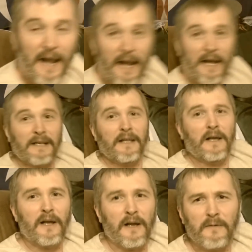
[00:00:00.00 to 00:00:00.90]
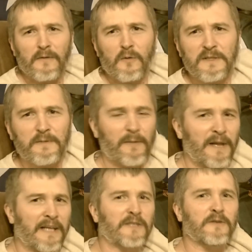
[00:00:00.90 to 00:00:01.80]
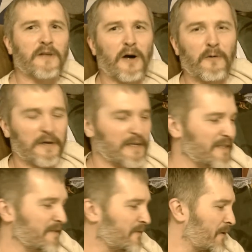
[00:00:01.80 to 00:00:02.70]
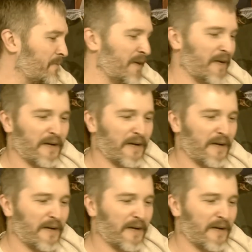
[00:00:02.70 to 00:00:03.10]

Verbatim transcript: And, of course, I'm coming at you as always from the